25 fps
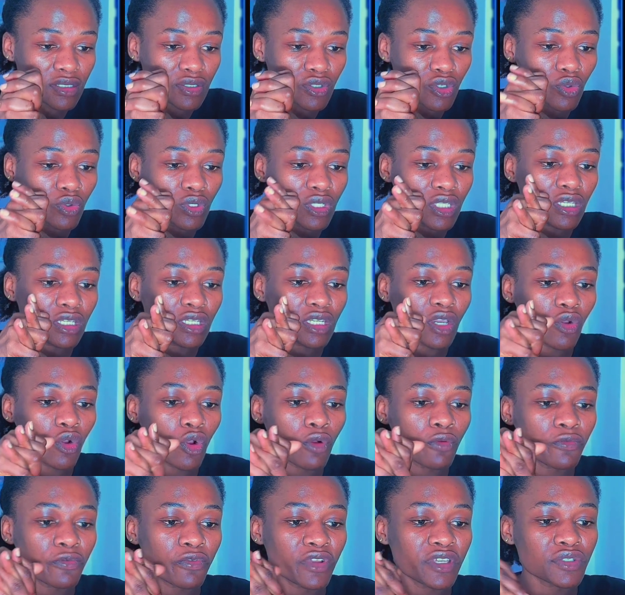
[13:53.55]
You need a
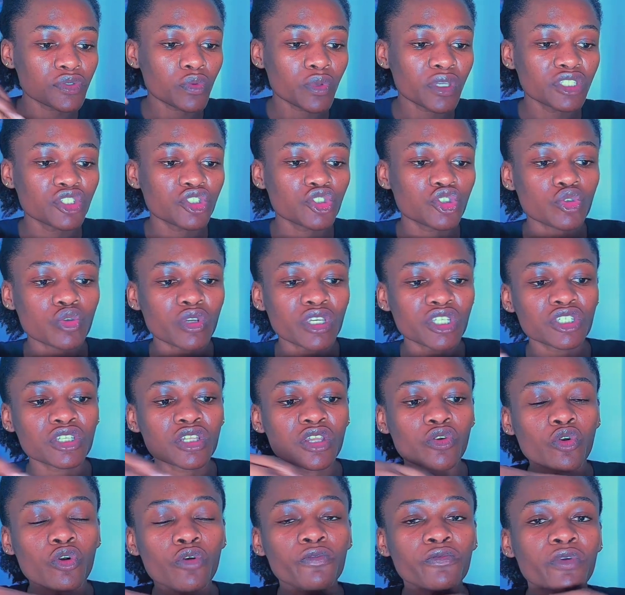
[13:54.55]
conference registration
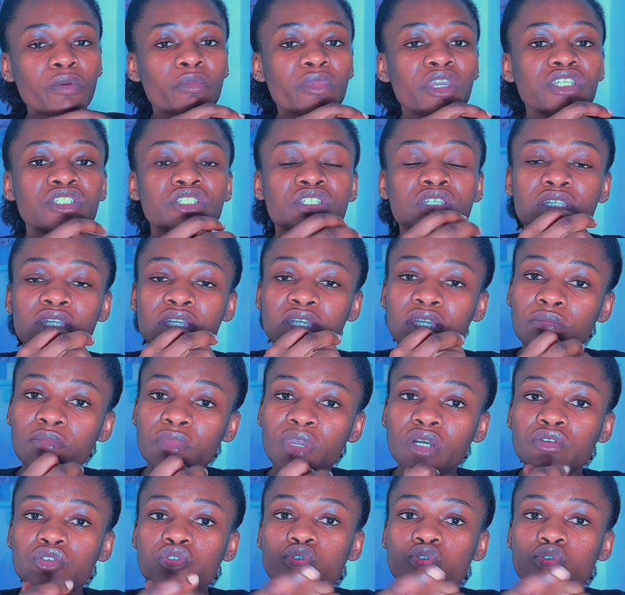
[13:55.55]
and confirmation email.